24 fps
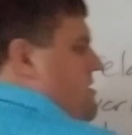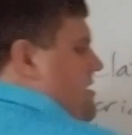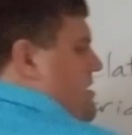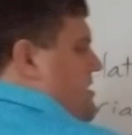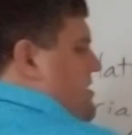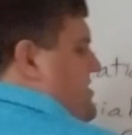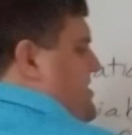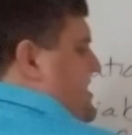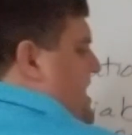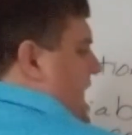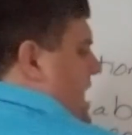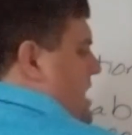
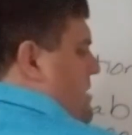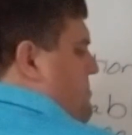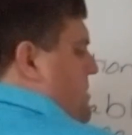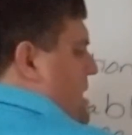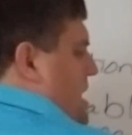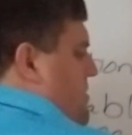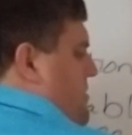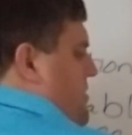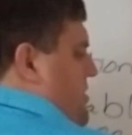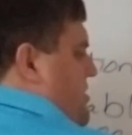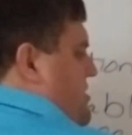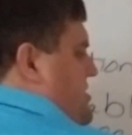the scatter
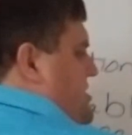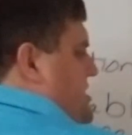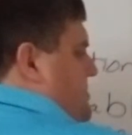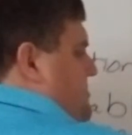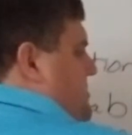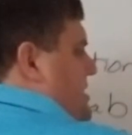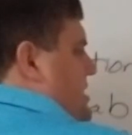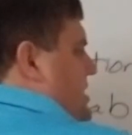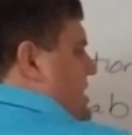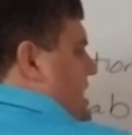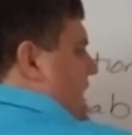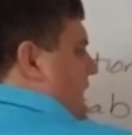plot would look
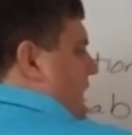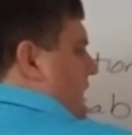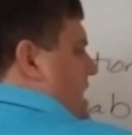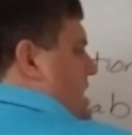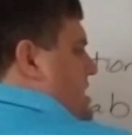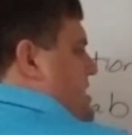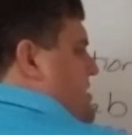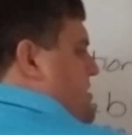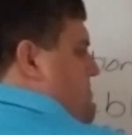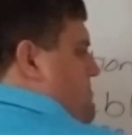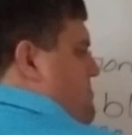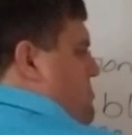something like
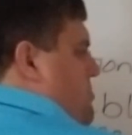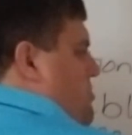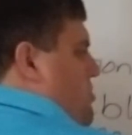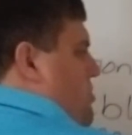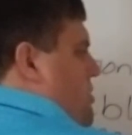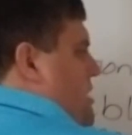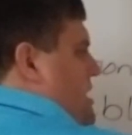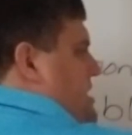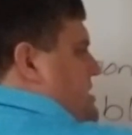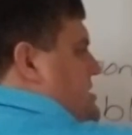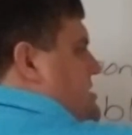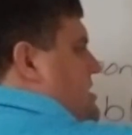
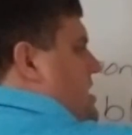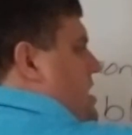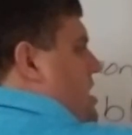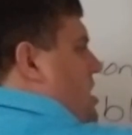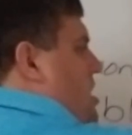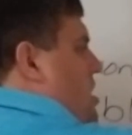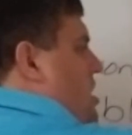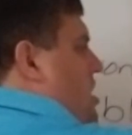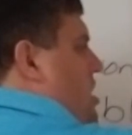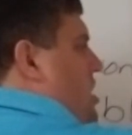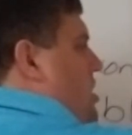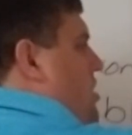points
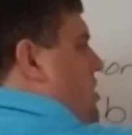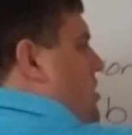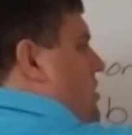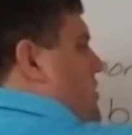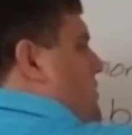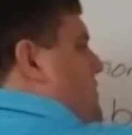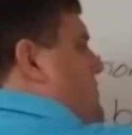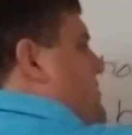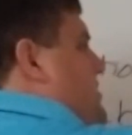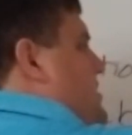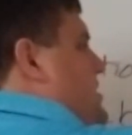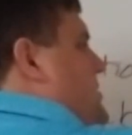all
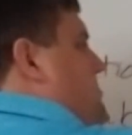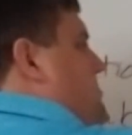over the